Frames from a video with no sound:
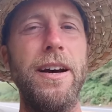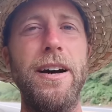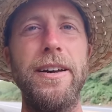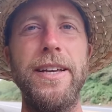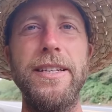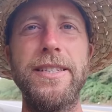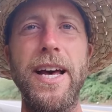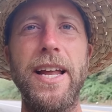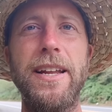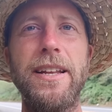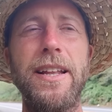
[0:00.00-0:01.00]
uh, he
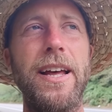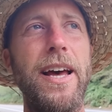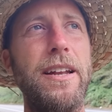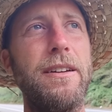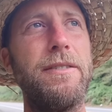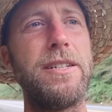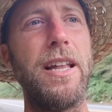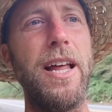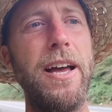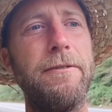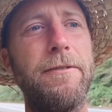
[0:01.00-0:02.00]
said in the end of his
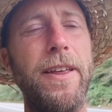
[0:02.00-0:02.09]
life